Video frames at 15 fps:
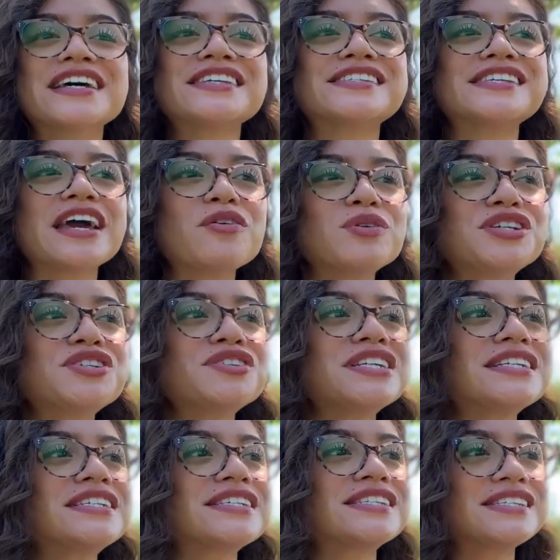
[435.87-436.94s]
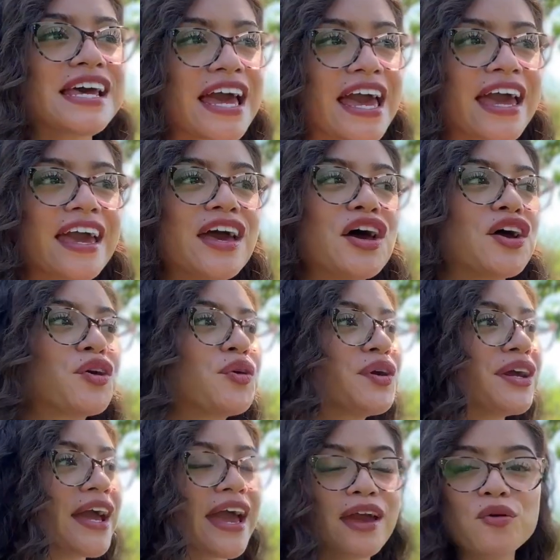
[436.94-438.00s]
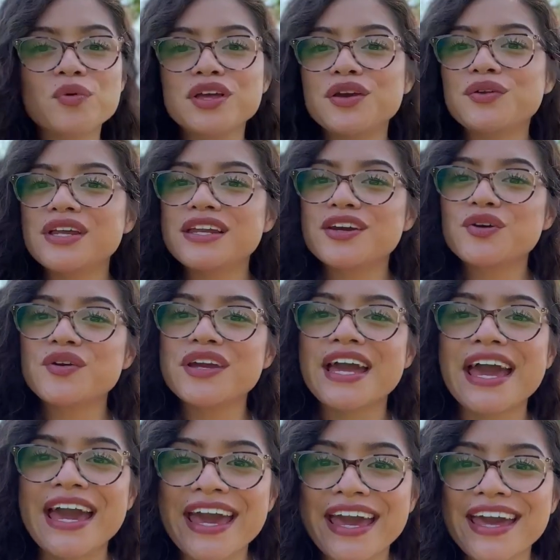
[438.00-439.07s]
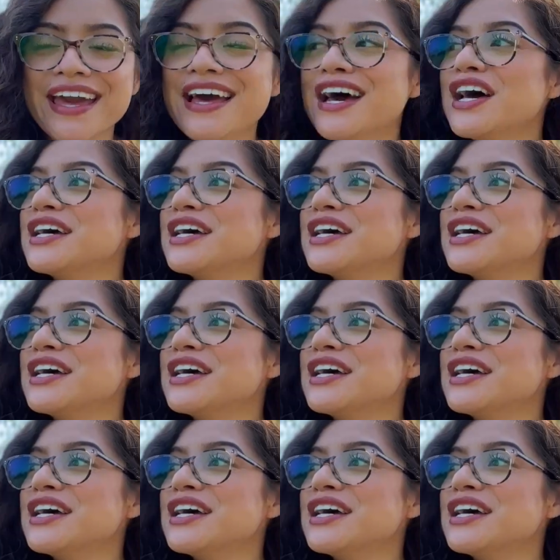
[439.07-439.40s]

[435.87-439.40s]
Say what you need to say, create what you need to create,